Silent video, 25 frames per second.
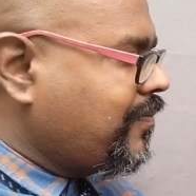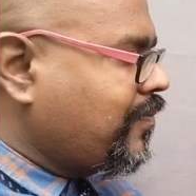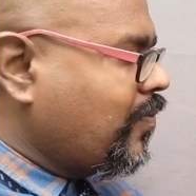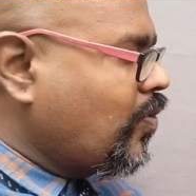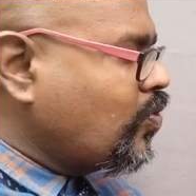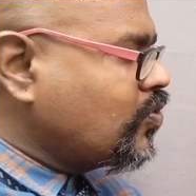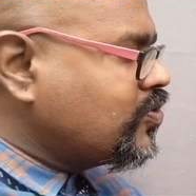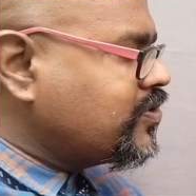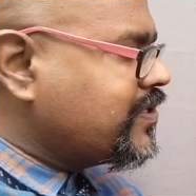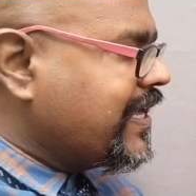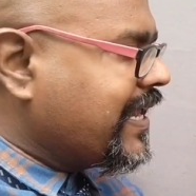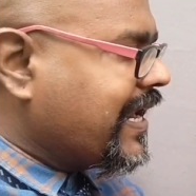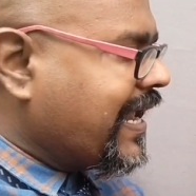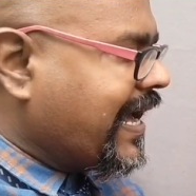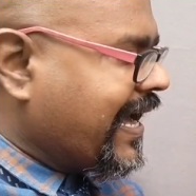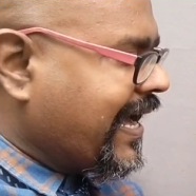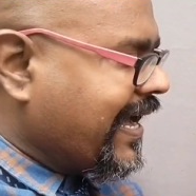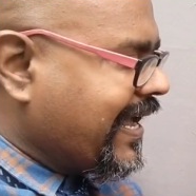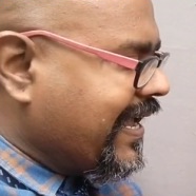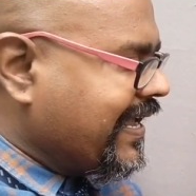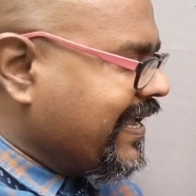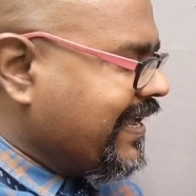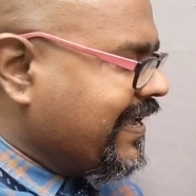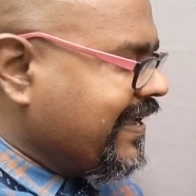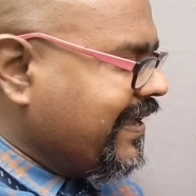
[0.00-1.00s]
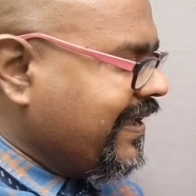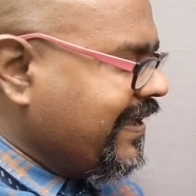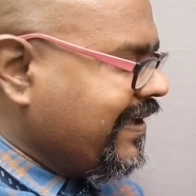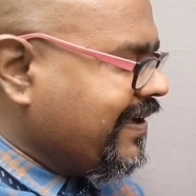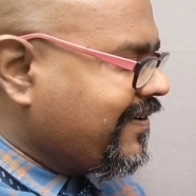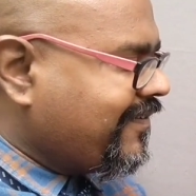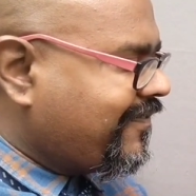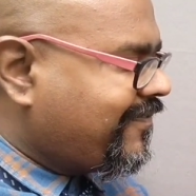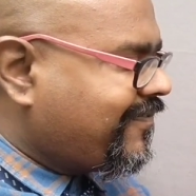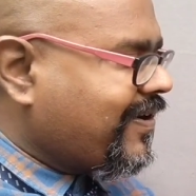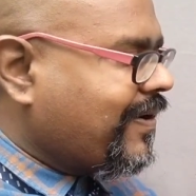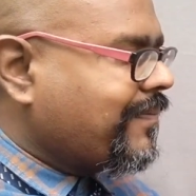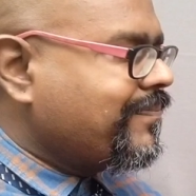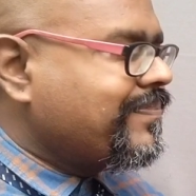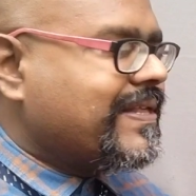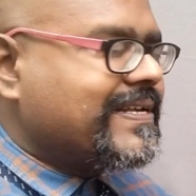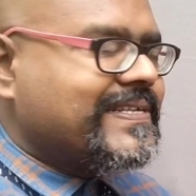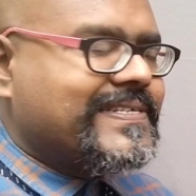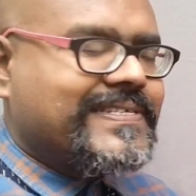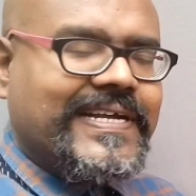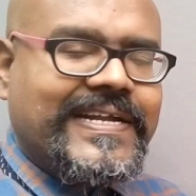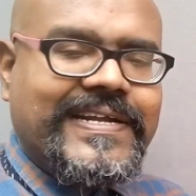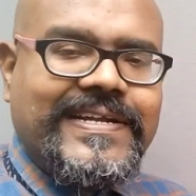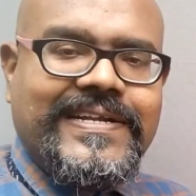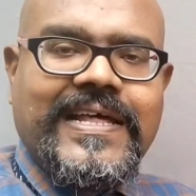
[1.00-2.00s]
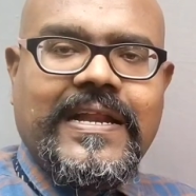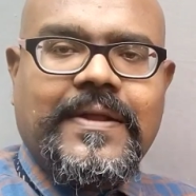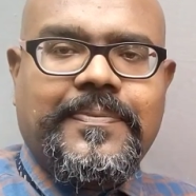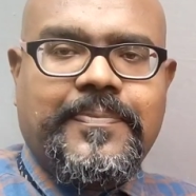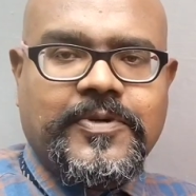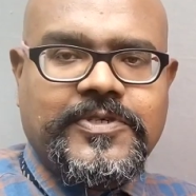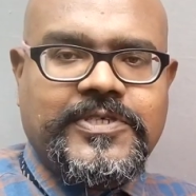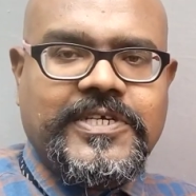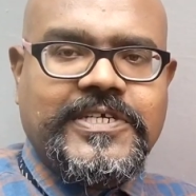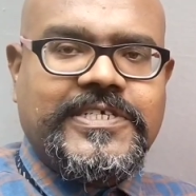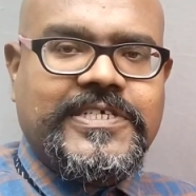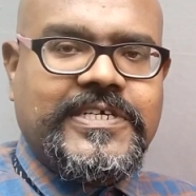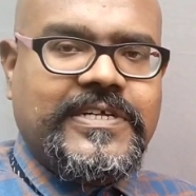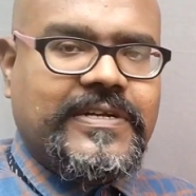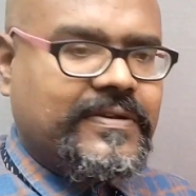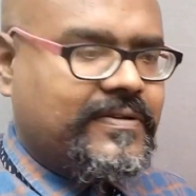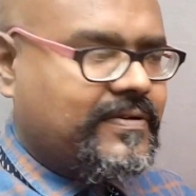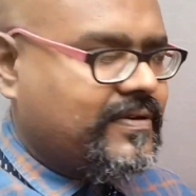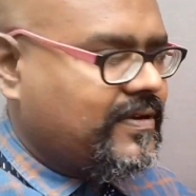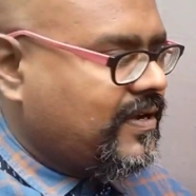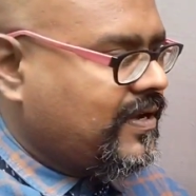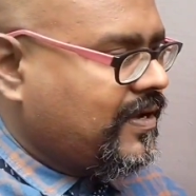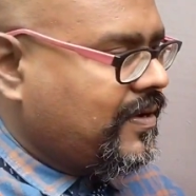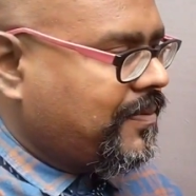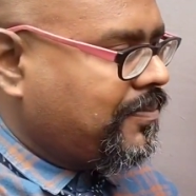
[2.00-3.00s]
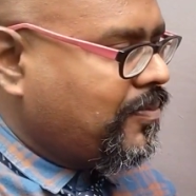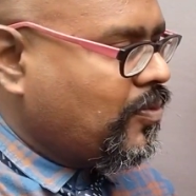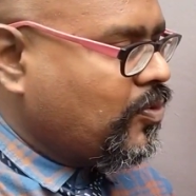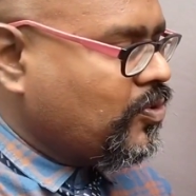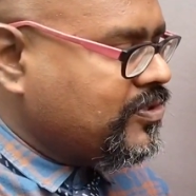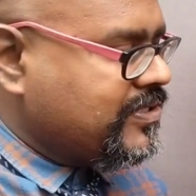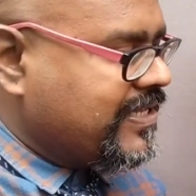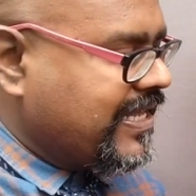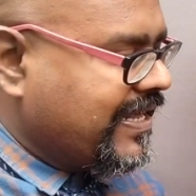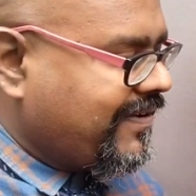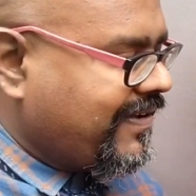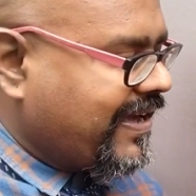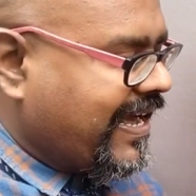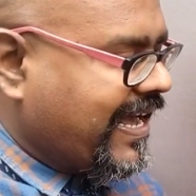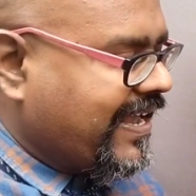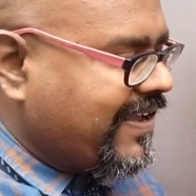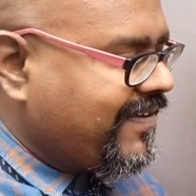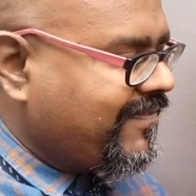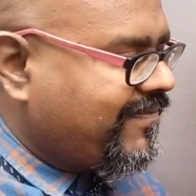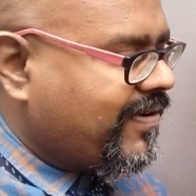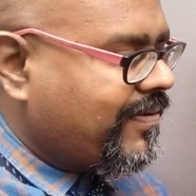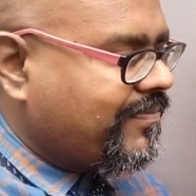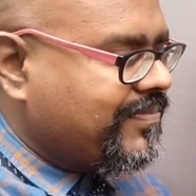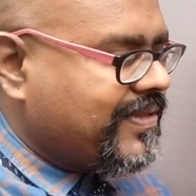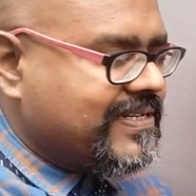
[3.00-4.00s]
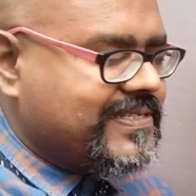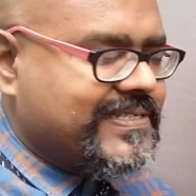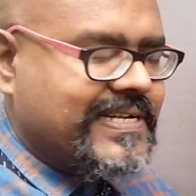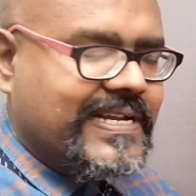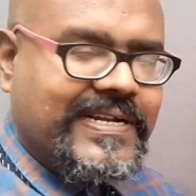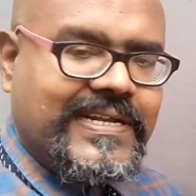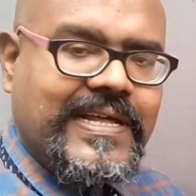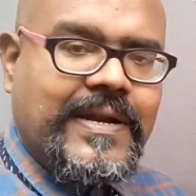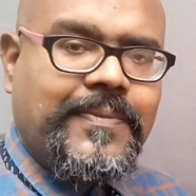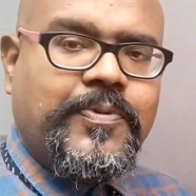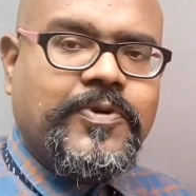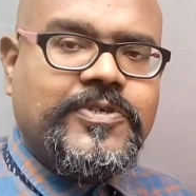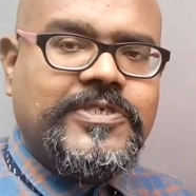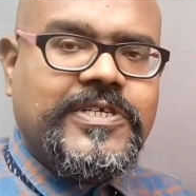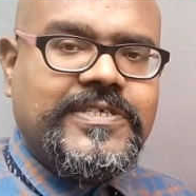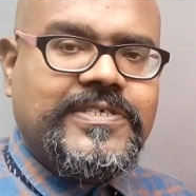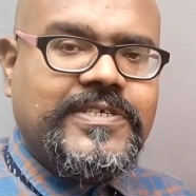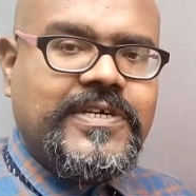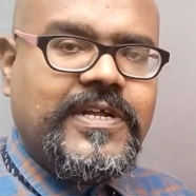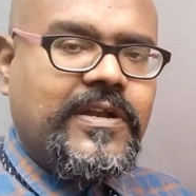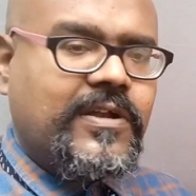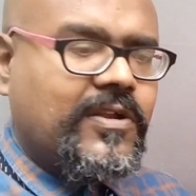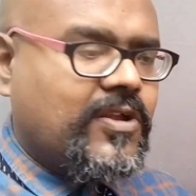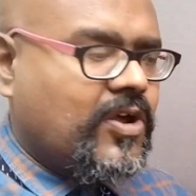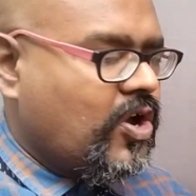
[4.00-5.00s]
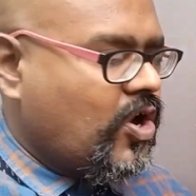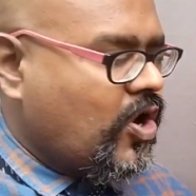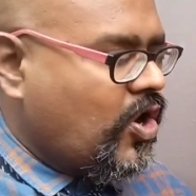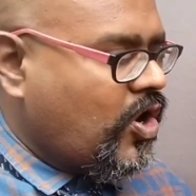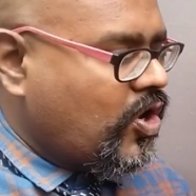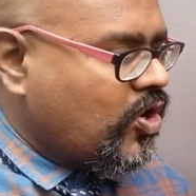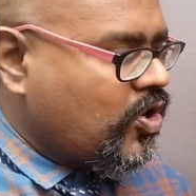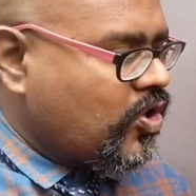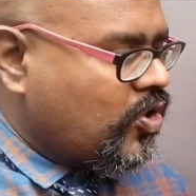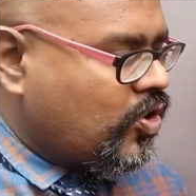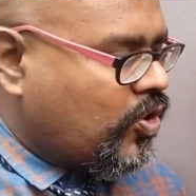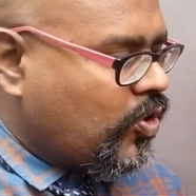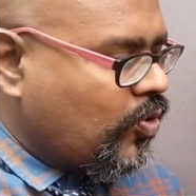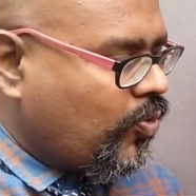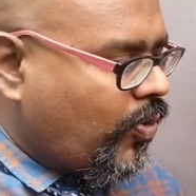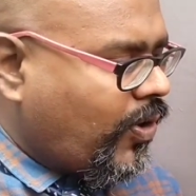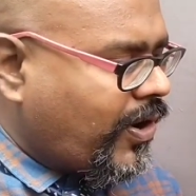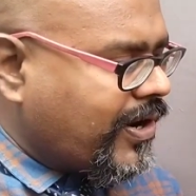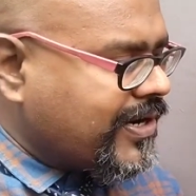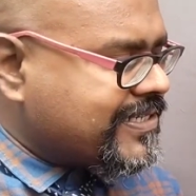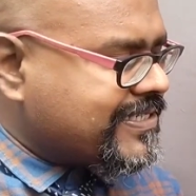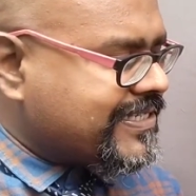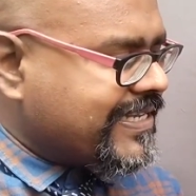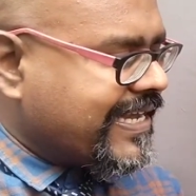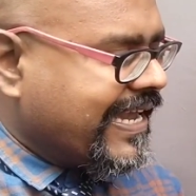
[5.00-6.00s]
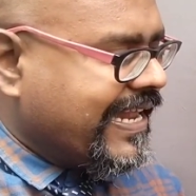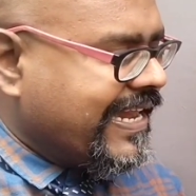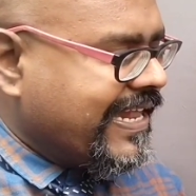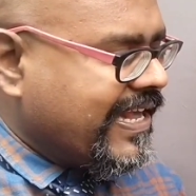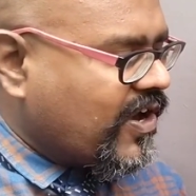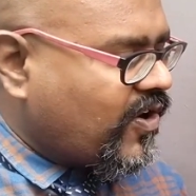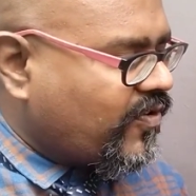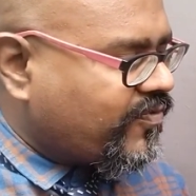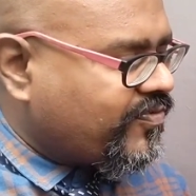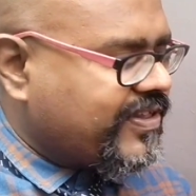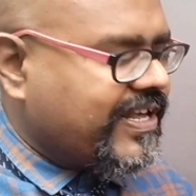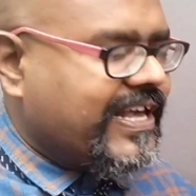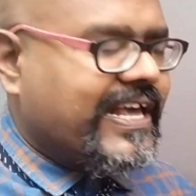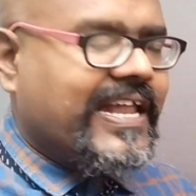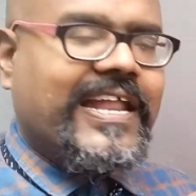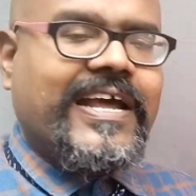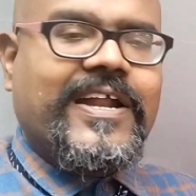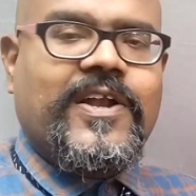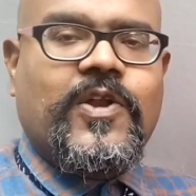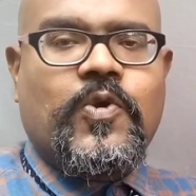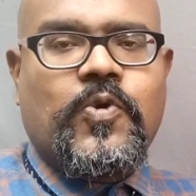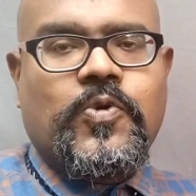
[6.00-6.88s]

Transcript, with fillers: moves their eye from the center position, towards any of the